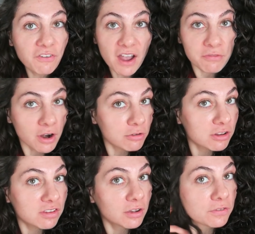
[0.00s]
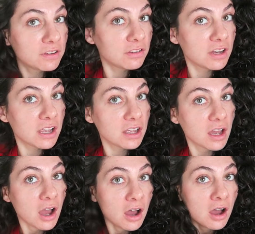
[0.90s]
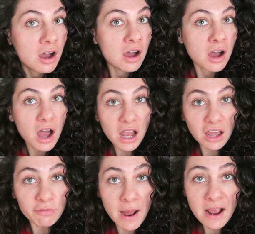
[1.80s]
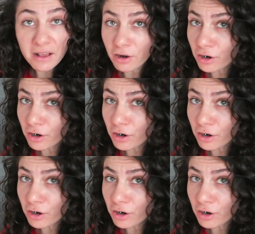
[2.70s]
500 selfies today. I love my